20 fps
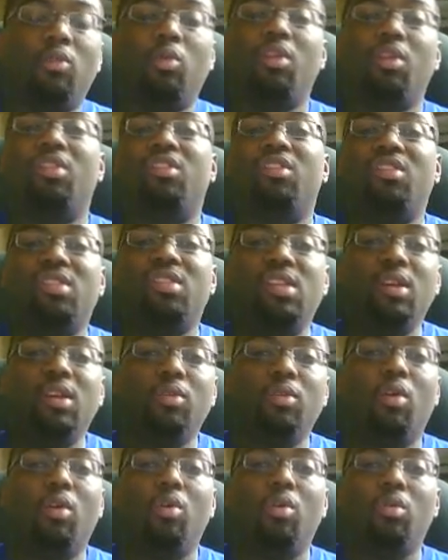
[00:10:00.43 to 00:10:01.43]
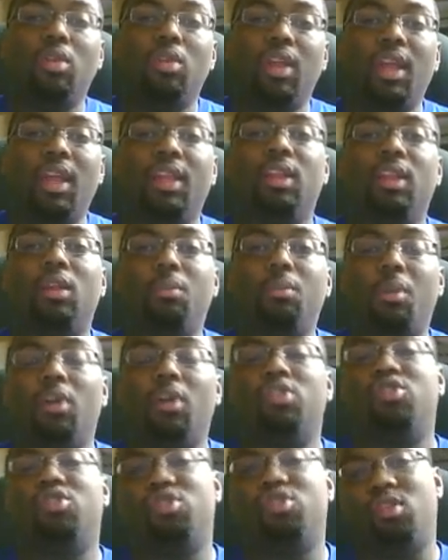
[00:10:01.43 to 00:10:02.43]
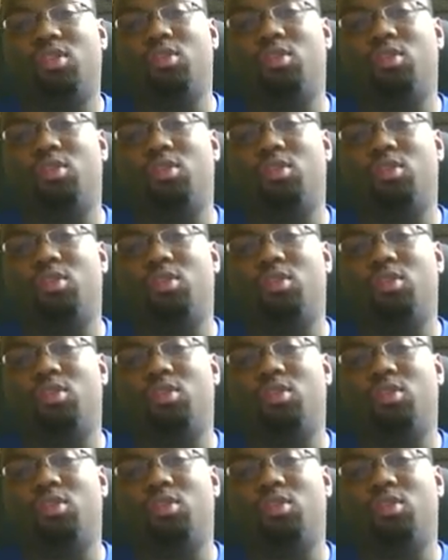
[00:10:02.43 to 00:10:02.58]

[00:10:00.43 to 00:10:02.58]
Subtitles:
with 0 landed punches on